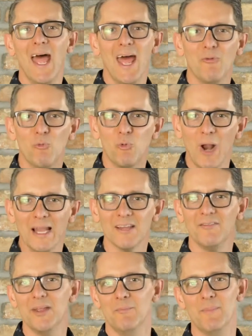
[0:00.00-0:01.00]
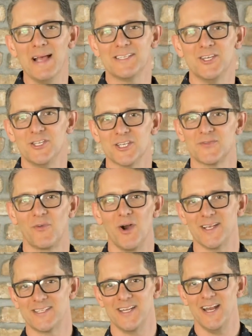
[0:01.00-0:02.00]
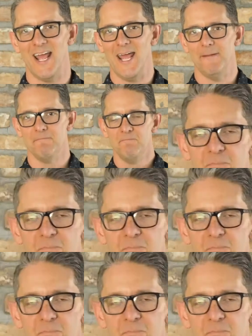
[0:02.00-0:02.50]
and relevant messages for us today.